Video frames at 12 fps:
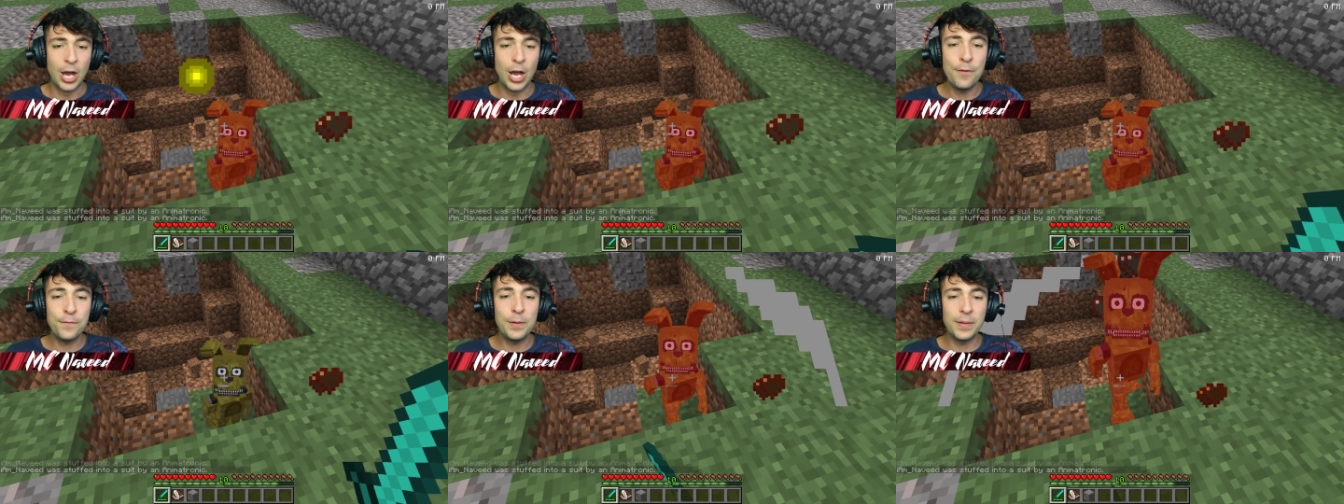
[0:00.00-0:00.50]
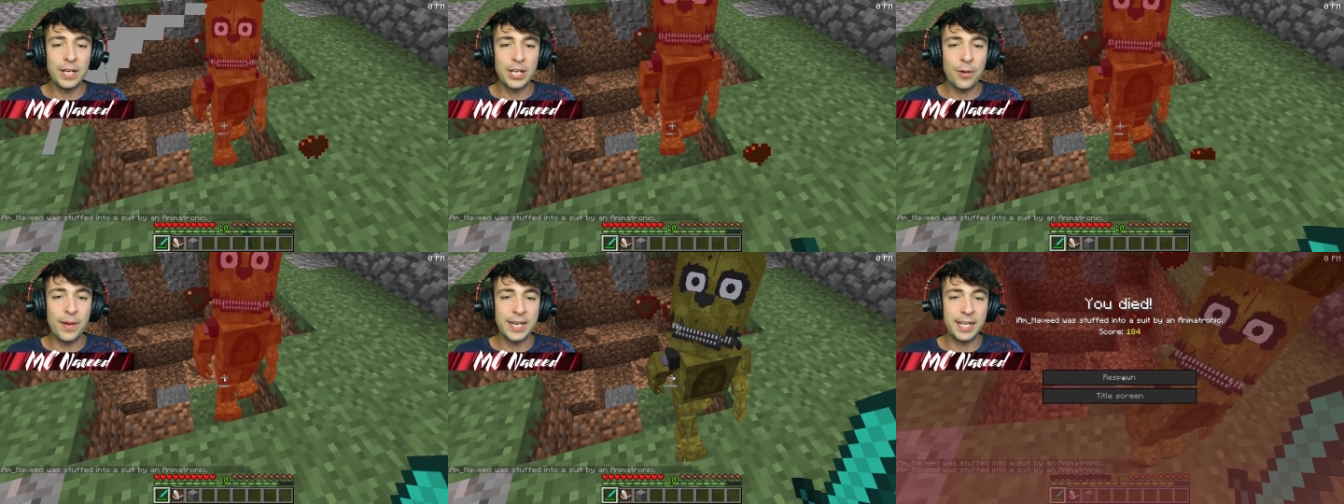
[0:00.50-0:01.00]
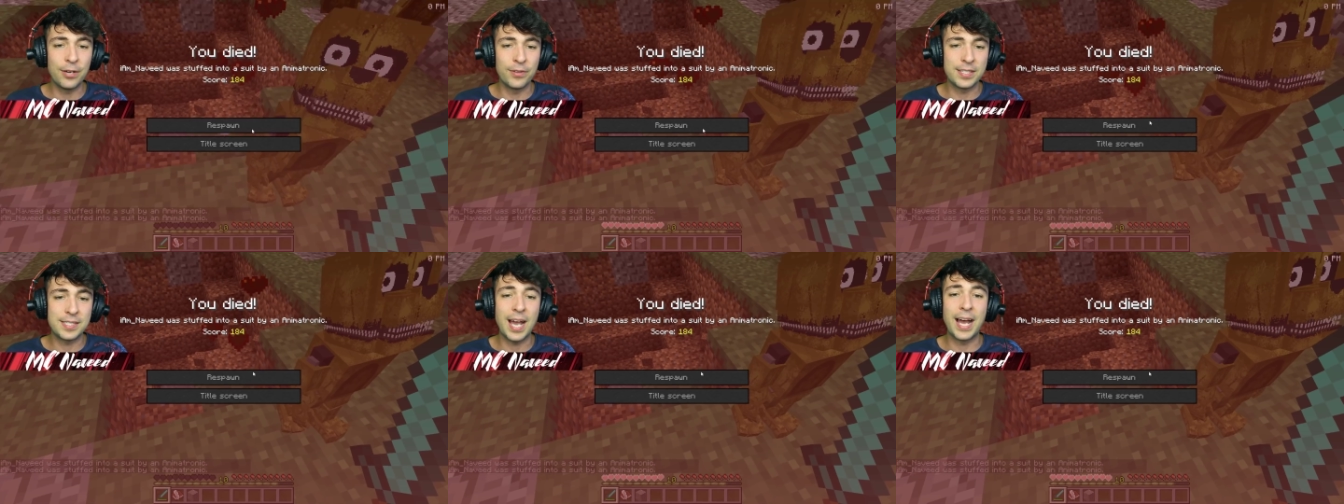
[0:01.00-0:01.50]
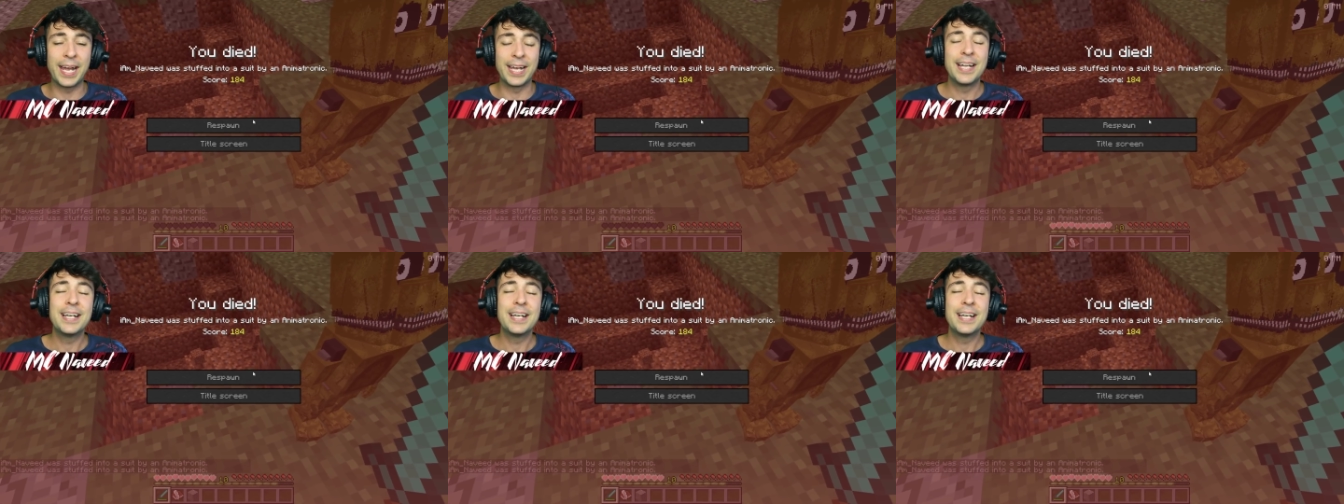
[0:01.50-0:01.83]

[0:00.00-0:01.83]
Hopefully we can go ahead and kill this guy.